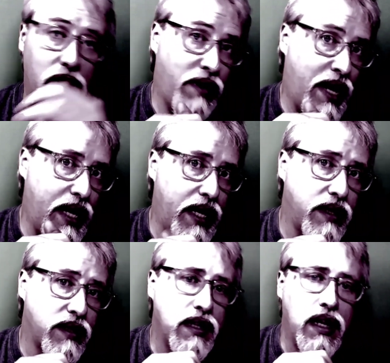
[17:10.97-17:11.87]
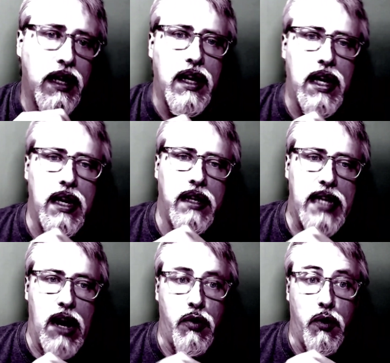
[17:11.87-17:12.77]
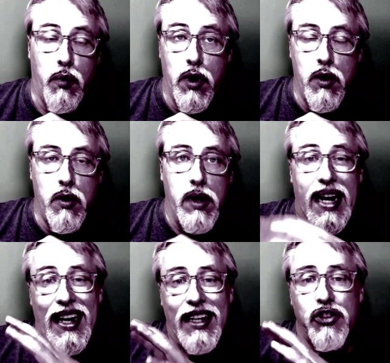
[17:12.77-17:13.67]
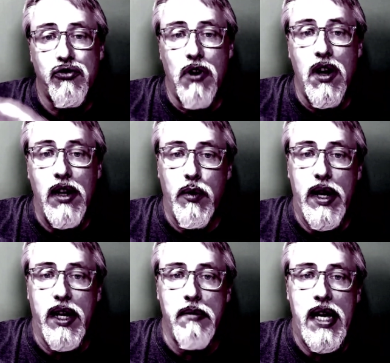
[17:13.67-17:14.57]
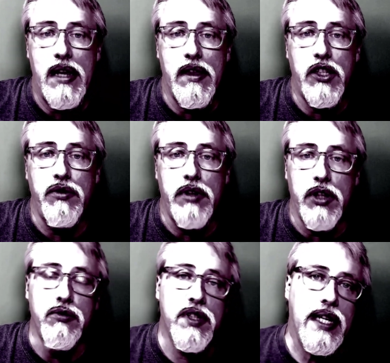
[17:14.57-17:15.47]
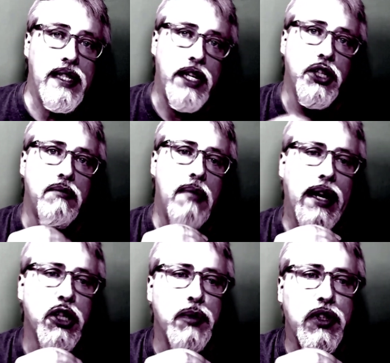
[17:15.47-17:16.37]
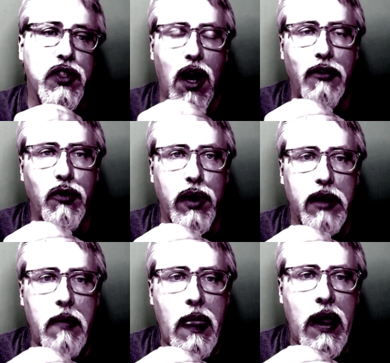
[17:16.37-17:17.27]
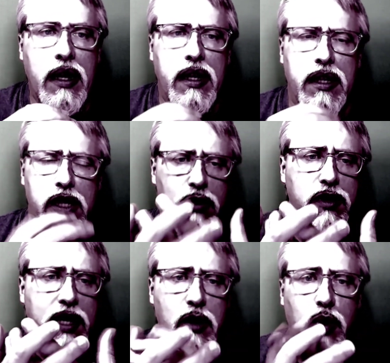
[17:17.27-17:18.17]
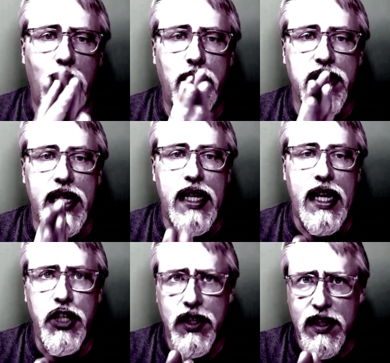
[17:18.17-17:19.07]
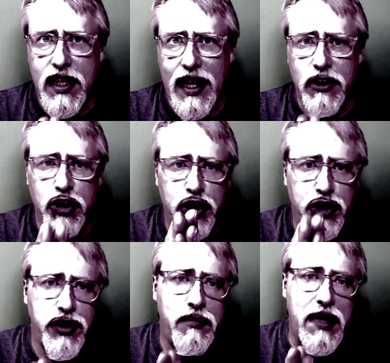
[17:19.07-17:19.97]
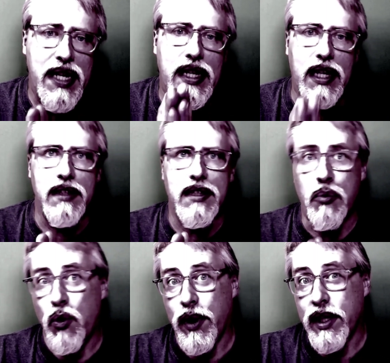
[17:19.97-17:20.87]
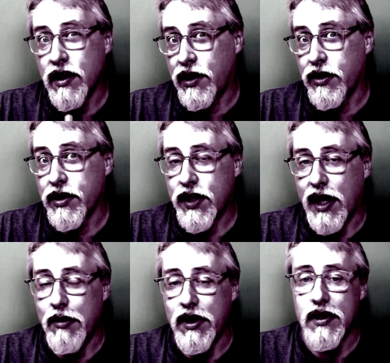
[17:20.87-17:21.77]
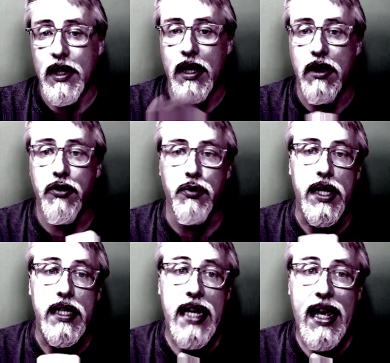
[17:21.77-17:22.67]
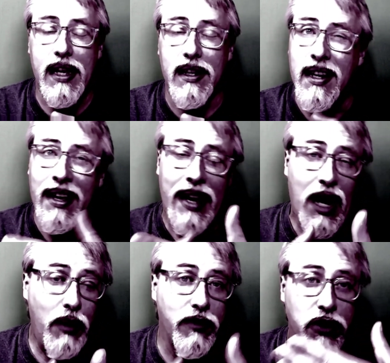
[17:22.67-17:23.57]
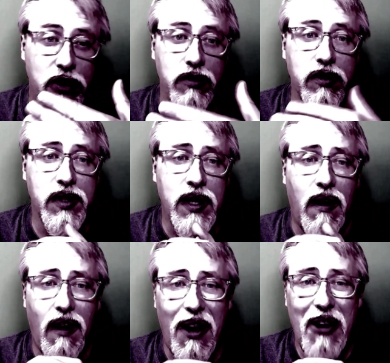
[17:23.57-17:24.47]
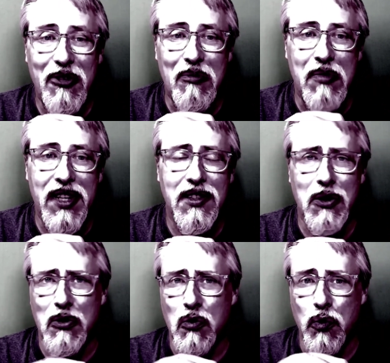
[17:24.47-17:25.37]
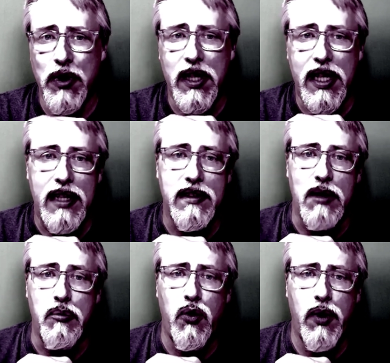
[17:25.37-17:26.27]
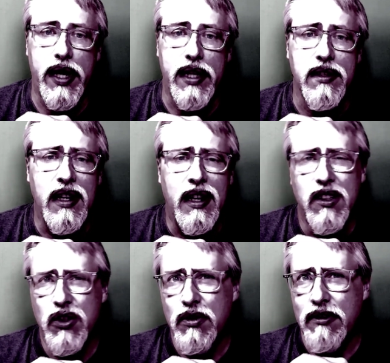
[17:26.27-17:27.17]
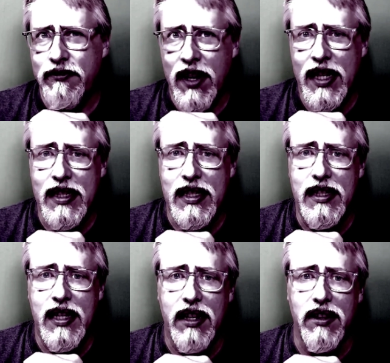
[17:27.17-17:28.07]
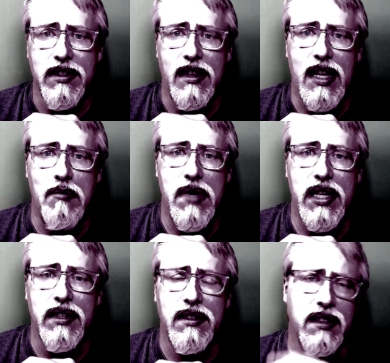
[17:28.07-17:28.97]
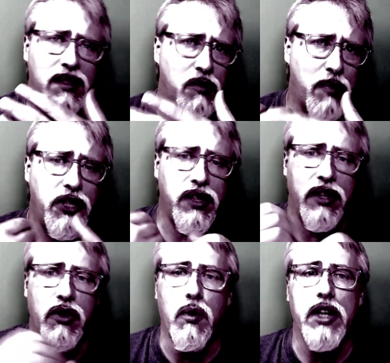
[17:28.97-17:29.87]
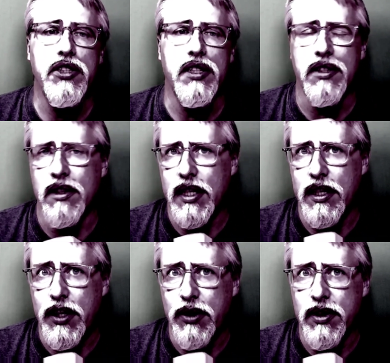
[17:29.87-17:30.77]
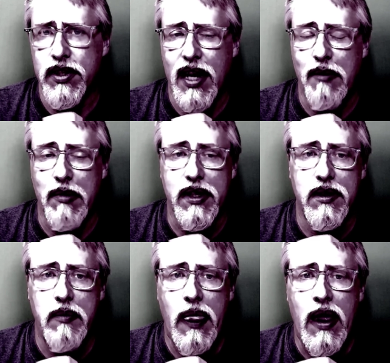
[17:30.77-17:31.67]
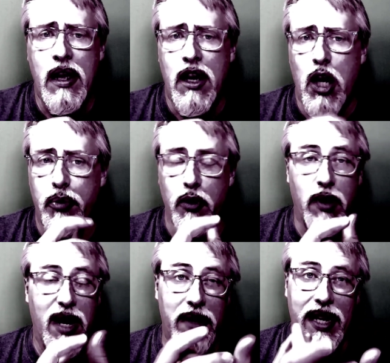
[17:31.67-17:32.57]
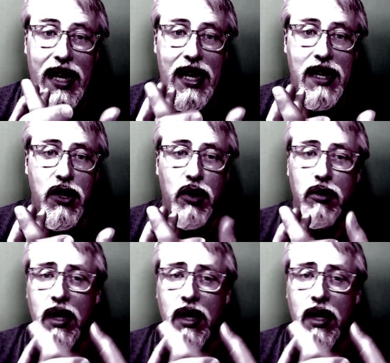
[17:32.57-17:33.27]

of headaches down the road, and I strongly recommend that you use citation management software. Using the proper citation style should be easy points on your assignments in 310. However, students often miss those really easy points due to fine details that they miss, especially in the rush to turn in your assignments. A program like EndNote